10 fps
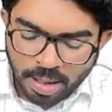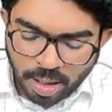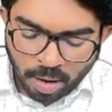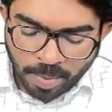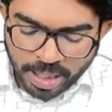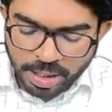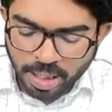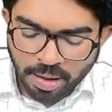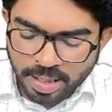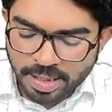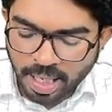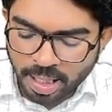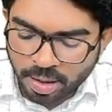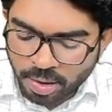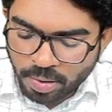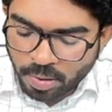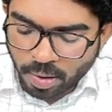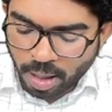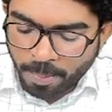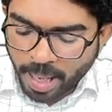Now my schedule is telling to do
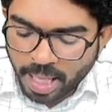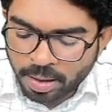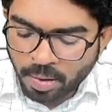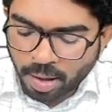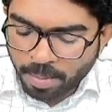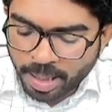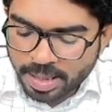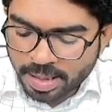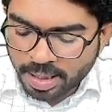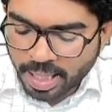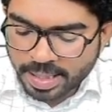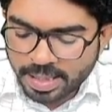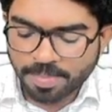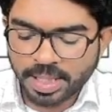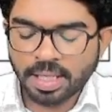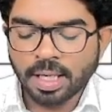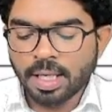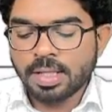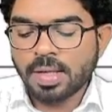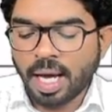oral path and oral medicine the next subject.
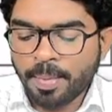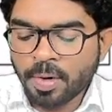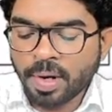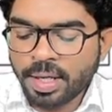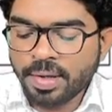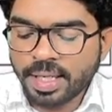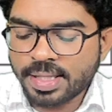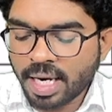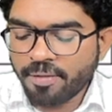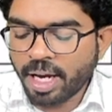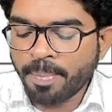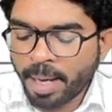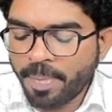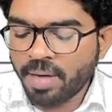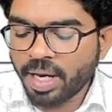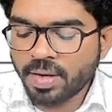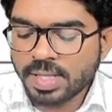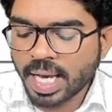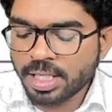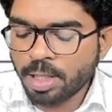So I'm going to decide when my PYQs
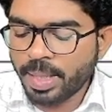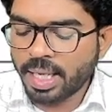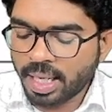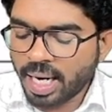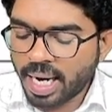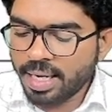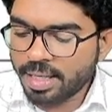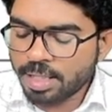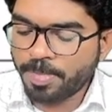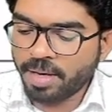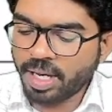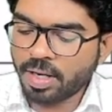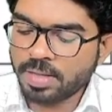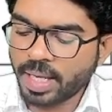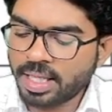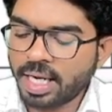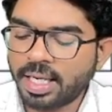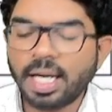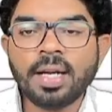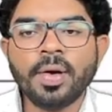has to be done, and this PYQs, when they're
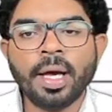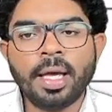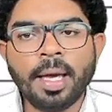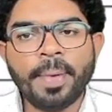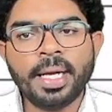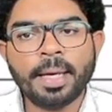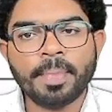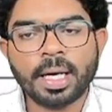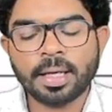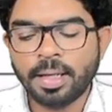done, you keep a tick mark.